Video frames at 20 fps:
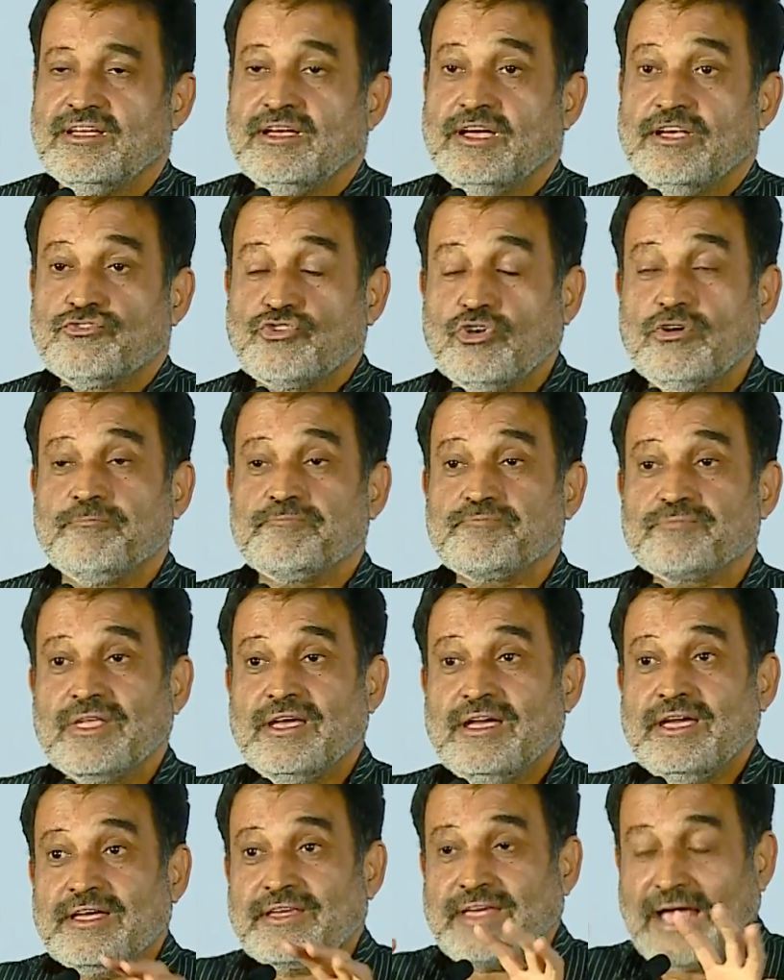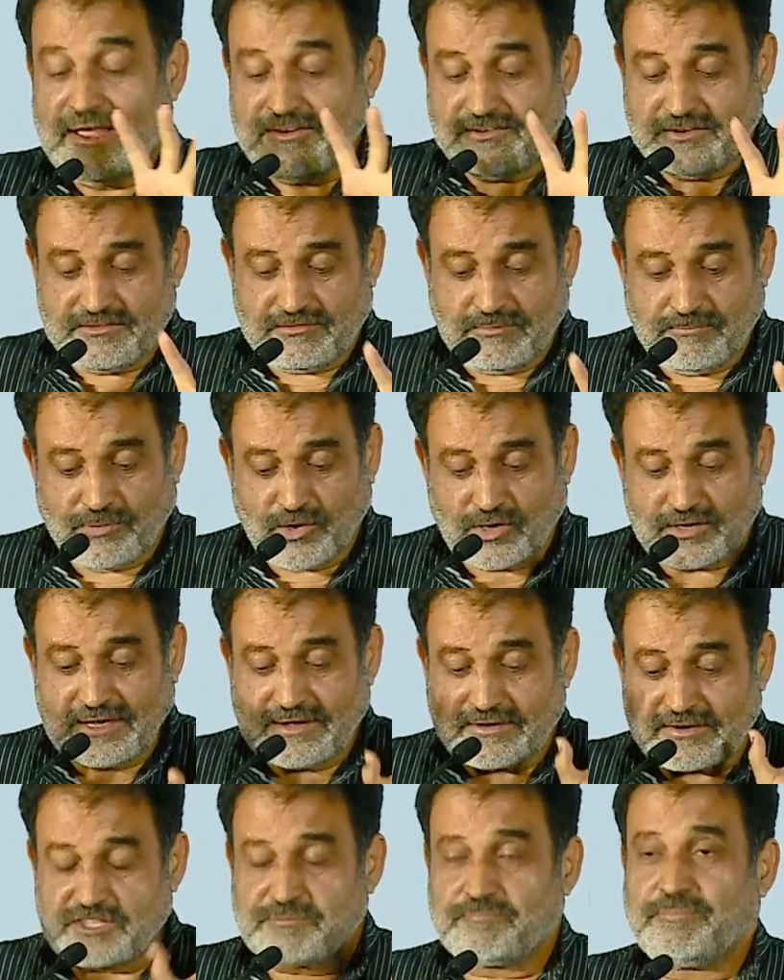So, cash is important.
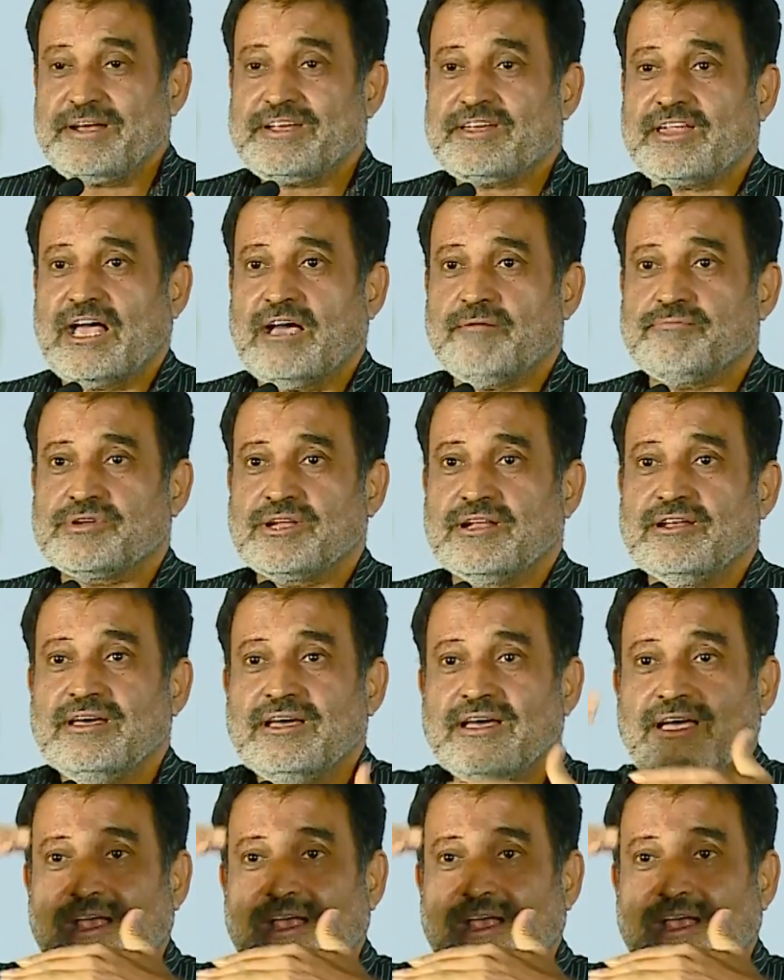Respect capital,